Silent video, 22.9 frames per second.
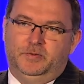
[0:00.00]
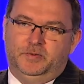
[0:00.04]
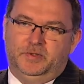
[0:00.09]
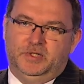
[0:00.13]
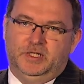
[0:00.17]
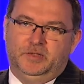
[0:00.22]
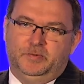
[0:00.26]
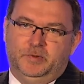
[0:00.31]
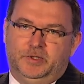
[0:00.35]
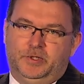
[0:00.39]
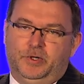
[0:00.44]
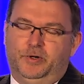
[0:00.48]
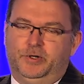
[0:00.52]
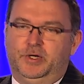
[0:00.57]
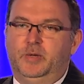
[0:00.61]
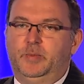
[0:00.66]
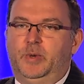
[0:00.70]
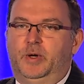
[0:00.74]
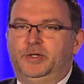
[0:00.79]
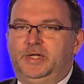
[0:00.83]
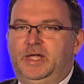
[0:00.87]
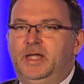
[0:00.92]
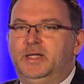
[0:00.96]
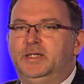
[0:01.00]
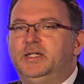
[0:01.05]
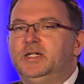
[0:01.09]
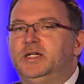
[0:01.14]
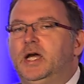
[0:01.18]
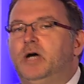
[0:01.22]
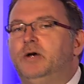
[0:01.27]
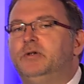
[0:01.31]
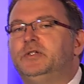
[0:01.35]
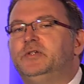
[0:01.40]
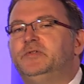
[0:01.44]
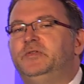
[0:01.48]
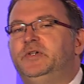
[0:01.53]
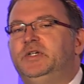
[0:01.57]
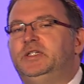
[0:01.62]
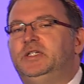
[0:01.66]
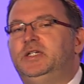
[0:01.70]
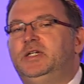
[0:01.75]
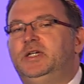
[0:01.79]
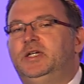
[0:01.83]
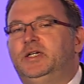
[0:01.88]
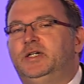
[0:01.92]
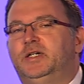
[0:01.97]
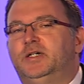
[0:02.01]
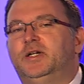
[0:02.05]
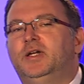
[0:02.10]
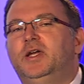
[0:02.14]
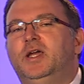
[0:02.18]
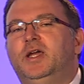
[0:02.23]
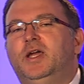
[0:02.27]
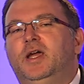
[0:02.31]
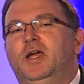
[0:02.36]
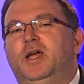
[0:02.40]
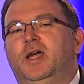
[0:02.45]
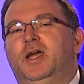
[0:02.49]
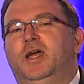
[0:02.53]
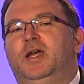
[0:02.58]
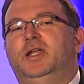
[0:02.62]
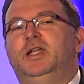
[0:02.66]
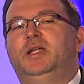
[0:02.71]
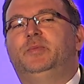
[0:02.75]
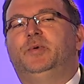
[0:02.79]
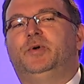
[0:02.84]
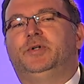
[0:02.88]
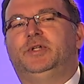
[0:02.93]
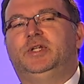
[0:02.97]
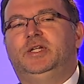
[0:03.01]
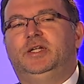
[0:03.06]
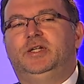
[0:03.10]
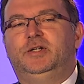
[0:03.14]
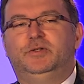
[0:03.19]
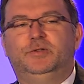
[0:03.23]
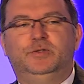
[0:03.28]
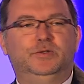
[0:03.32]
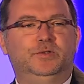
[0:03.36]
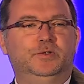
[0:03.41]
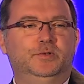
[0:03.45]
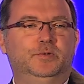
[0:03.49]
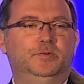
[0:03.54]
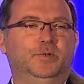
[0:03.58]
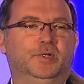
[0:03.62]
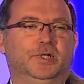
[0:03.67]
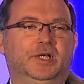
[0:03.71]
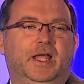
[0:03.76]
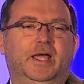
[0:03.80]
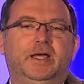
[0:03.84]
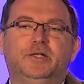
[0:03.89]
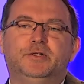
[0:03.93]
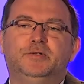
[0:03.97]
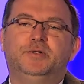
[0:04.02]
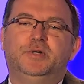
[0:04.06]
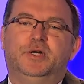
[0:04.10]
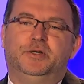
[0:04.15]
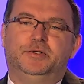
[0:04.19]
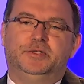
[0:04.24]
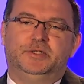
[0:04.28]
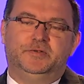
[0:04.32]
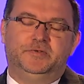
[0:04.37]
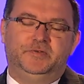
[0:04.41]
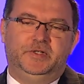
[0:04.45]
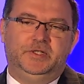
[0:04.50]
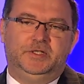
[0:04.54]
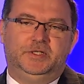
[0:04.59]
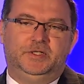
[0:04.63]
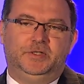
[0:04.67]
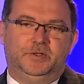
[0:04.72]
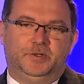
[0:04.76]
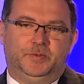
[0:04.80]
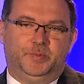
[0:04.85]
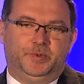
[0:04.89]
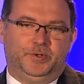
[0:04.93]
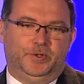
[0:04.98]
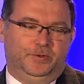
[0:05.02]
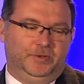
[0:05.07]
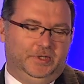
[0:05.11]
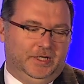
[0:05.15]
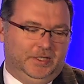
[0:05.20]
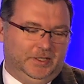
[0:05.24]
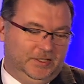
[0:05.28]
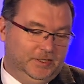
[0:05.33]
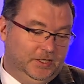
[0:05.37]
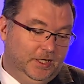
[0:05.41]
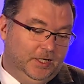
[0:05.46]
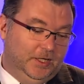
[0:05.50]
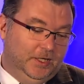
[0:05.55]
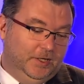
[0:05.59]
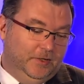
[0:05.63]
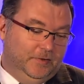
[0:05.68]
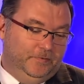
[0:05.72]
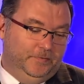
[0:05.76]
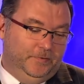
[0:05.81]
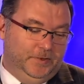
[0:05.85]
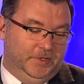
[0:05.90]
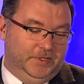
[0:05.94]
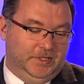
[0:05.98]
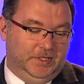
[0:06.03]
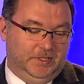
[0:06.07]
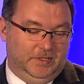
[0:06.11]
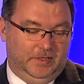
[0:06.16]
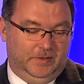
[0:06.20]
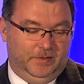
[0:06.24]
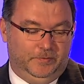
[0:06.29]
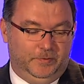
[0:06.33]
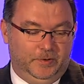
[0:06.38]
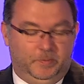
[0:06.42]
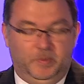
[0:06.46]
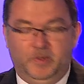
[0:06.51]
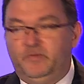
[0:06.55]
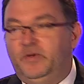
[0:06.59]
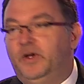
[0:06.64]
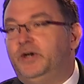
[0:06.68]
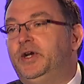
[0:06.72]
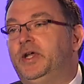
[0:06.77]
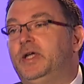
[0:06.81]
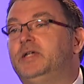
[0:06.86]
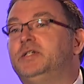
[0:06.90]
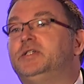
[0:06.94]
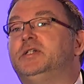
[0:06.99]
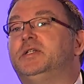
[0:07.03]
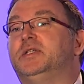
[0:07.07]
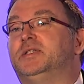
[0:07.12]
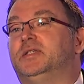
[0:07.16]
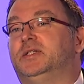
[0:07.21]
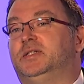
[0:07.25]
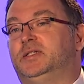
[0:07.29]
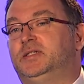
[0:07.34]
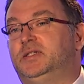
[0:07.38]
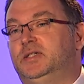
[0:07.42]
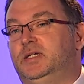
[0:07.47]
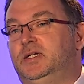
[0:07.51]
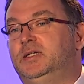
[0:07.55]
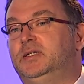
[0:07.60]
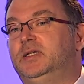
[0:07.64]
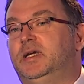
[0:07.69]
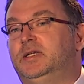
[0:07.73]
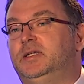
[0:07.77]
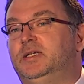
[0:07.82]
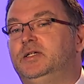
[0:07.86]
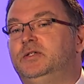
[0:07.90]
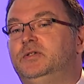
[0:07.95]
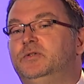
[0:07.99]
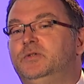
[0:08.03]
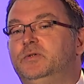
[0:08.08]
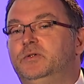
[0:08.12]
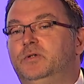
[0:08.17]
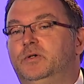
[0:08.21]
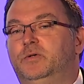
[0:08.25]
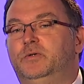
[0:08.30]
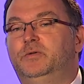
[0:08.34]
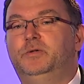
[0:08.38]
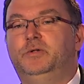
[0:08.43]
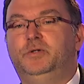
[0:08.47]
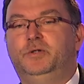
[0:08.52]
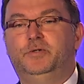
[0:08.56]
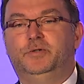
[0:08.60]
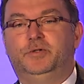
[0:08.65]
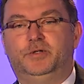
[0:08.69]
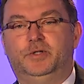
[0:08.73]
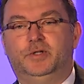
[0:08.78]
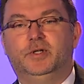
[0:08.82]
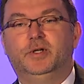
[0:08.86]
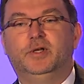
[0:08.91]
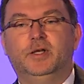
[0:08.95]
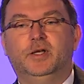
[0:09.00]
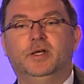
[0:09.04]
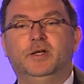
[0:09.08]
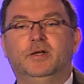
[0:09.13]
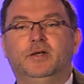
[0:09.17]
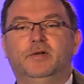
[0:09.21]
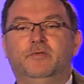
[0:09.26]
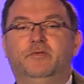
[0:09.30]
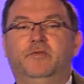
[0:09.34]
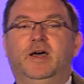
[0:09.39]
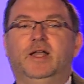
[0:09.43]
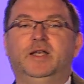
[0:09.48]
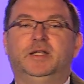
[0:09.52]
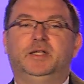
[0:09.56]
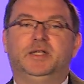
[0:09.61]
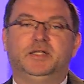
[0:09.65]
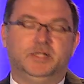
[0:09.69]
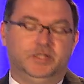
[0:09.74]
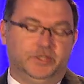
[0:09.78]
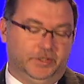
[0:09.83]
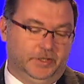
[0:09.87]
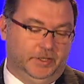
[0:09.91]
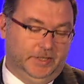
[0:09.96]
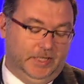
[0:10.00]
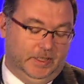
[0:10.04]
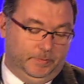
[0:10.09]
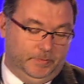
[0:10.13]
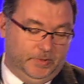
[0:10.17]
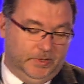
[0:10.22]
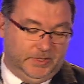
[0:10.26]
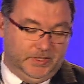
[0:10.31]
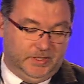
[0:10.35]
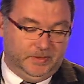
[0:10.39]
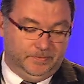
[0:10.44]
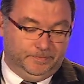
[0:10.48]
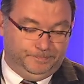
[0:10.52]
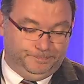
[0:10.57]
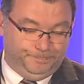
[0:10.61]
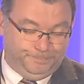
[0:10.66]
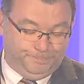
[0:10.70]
since we're talking about anti-counterfeiting here, anybody who would like to counterfeit your product would be very interested in getting to know your valid serial numbers.